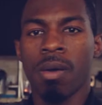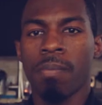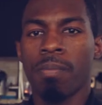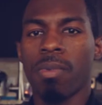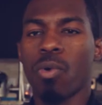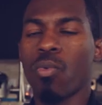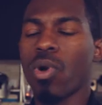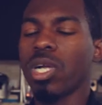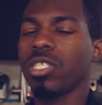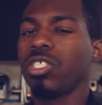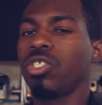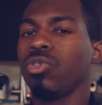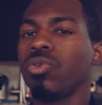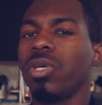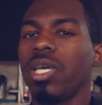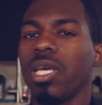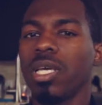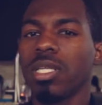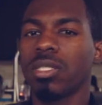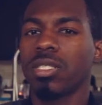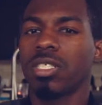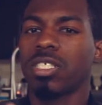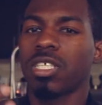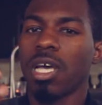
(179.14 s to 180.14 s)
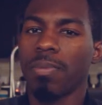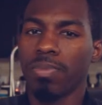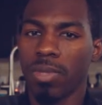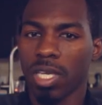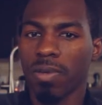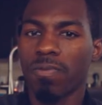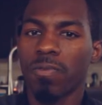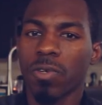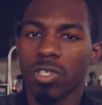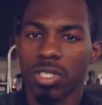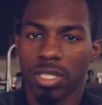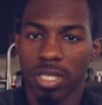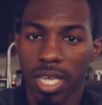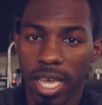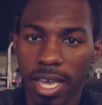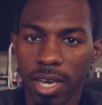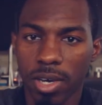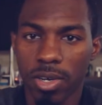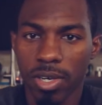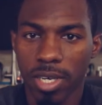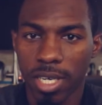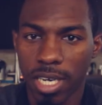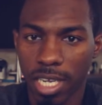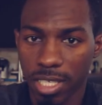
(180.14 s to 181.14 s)
But once you get something for
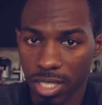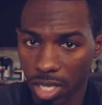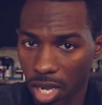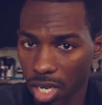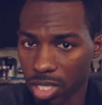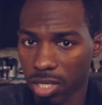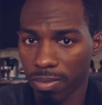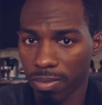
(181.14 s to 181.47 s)
sale, and I talked